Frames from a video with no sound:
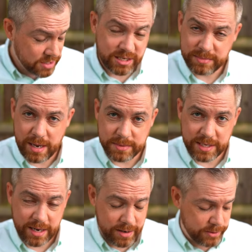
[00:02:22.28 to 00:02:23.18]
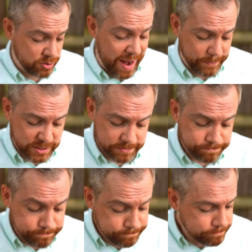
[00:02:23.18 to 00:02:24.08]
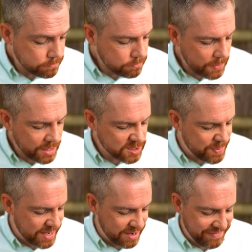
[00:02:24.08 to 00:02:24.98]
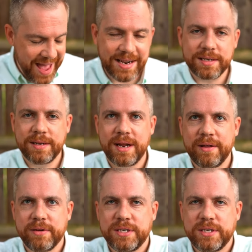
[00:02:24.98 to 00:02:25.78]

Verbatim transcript: sometimes to get on the drops. Speaking of that, other